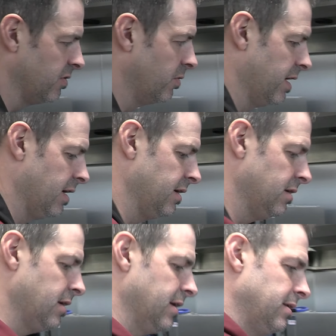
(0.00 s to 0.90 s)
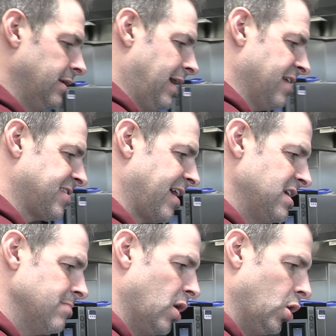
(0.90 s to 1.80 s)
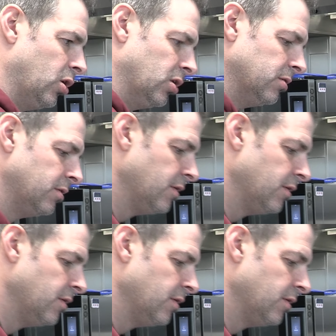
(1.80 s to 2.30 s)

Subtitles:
do an acai bowl.